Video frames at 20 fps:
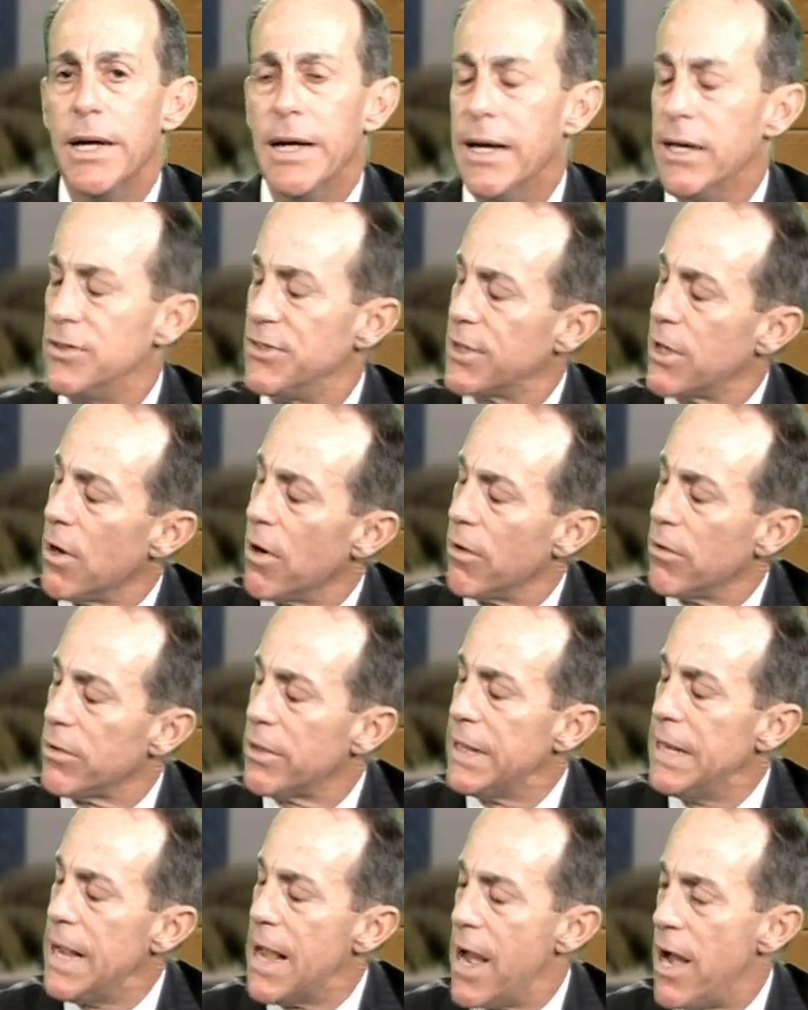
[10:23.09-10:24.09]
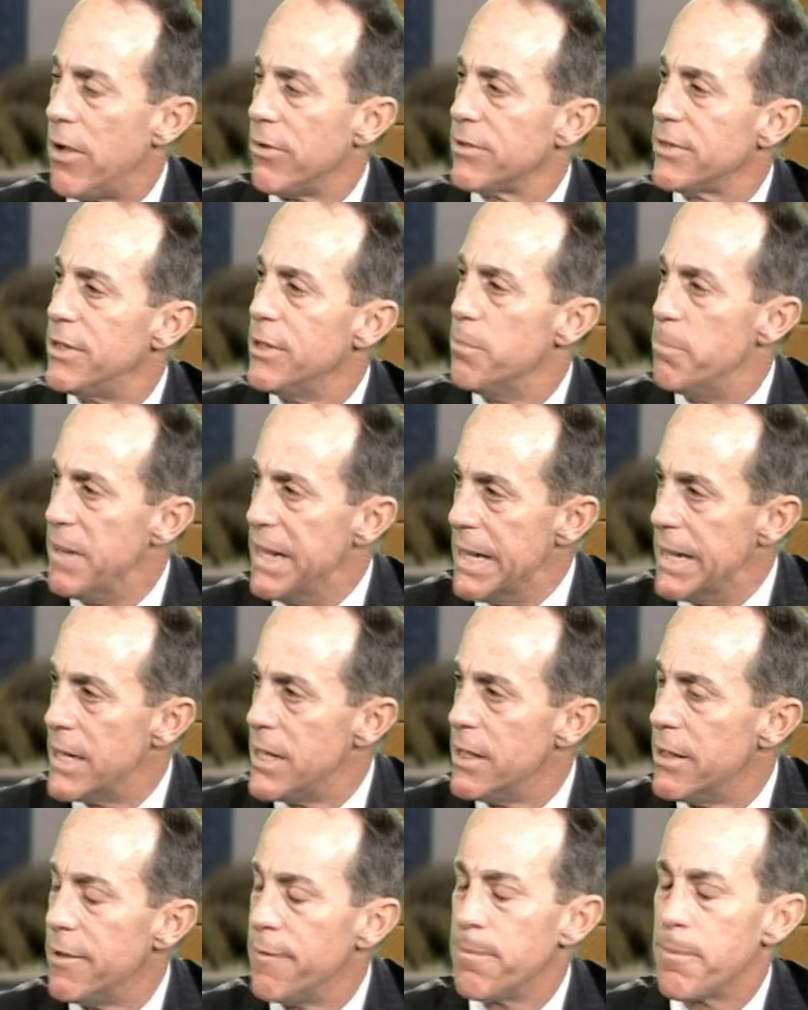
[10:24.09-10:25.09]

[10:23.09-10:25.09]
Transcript: It's currently out to bid.